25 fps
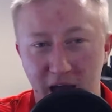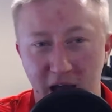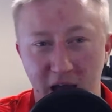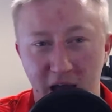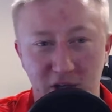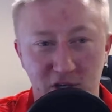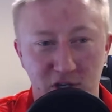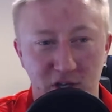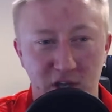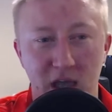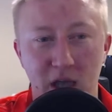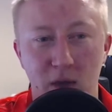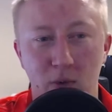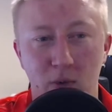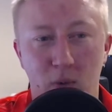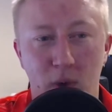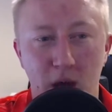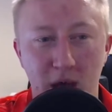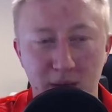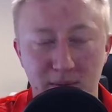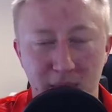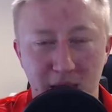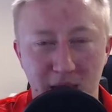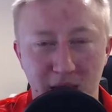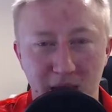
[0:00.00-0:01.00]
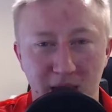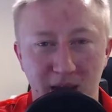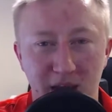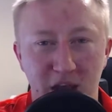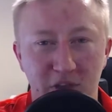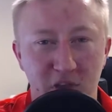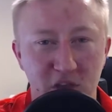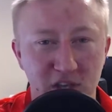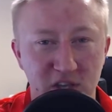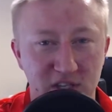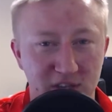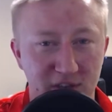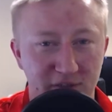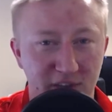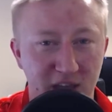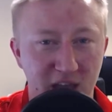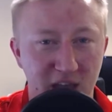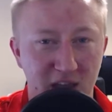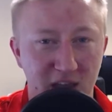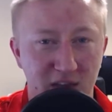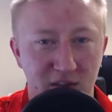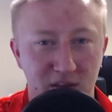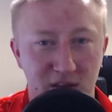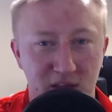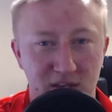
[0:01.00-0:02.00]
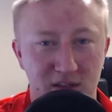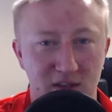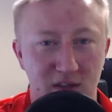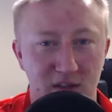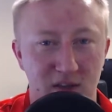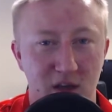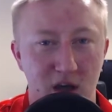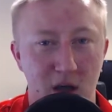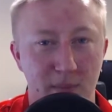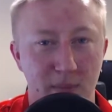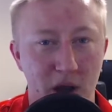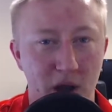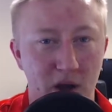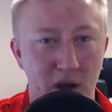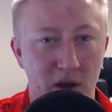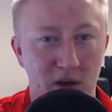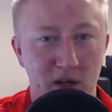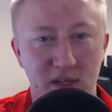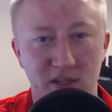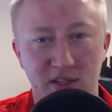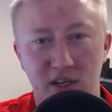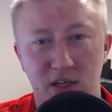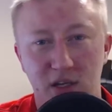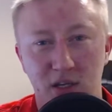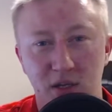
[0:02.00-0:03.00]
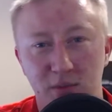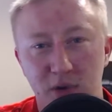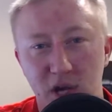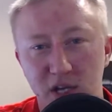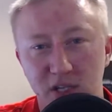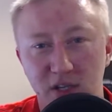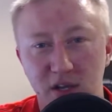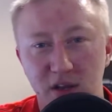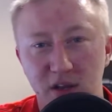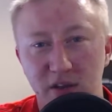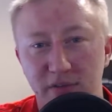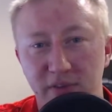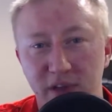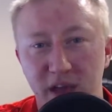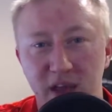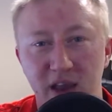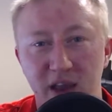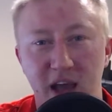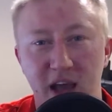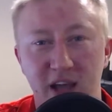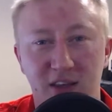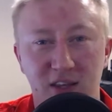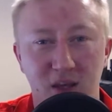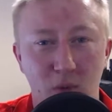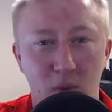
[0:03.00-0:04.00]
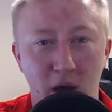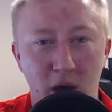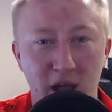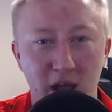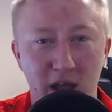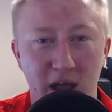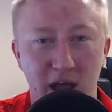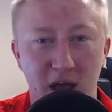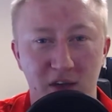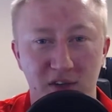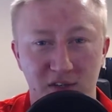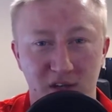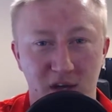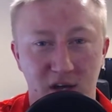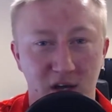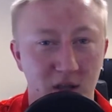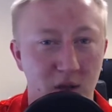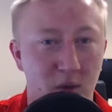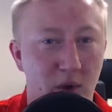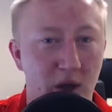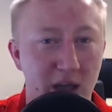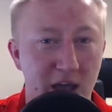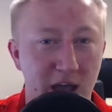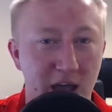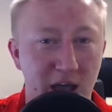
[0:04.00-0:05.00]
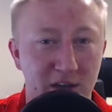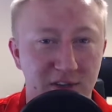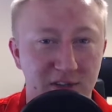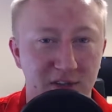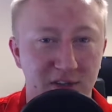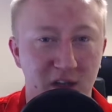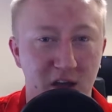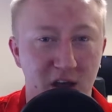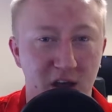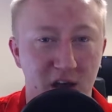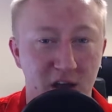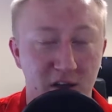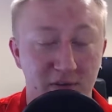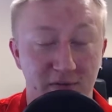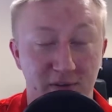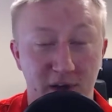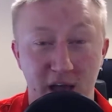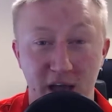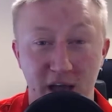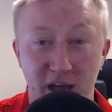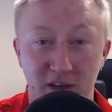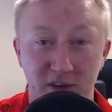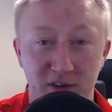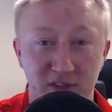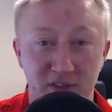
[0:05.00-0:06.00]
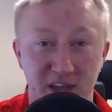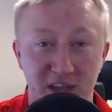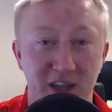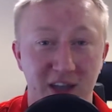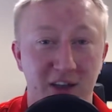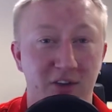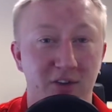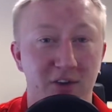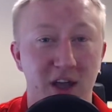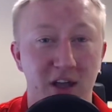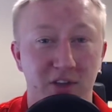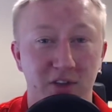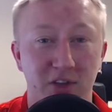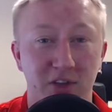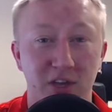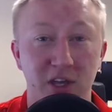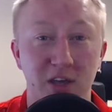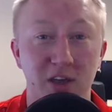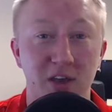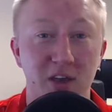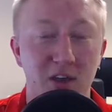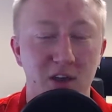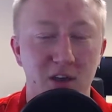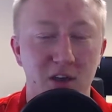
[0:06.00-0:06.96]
actually a white man at this event, this American celebration event at the White House, on the White House lawn, if I understand correctly,